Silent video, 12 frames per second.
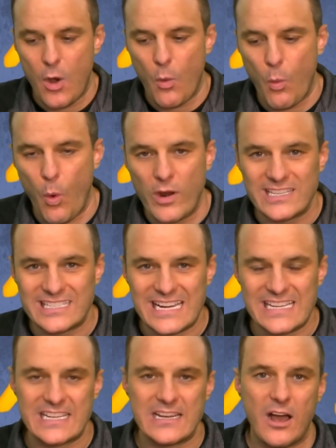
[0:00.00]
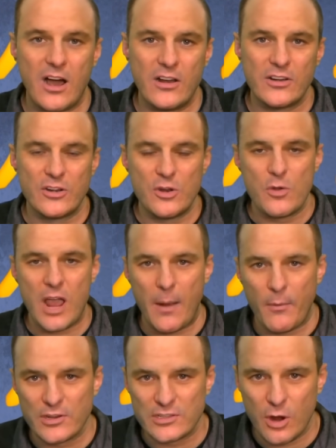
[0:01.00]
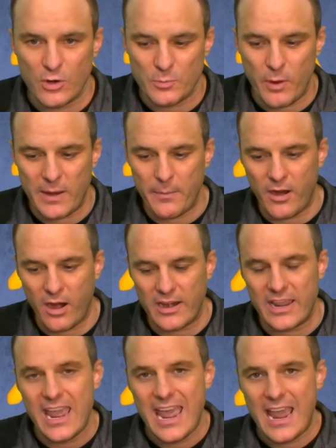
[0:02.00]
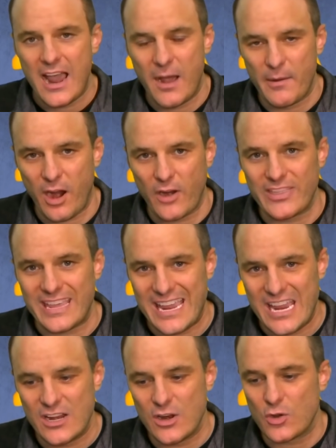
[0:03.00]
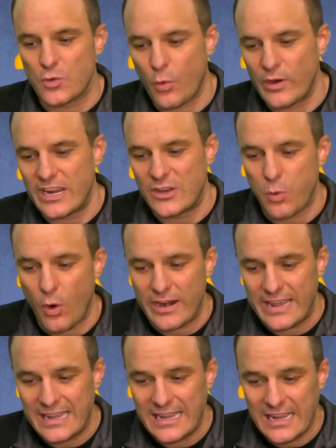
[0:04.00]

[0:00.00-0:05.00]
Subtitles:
One season under new Cowboys coach Mike McCarthy in 2020.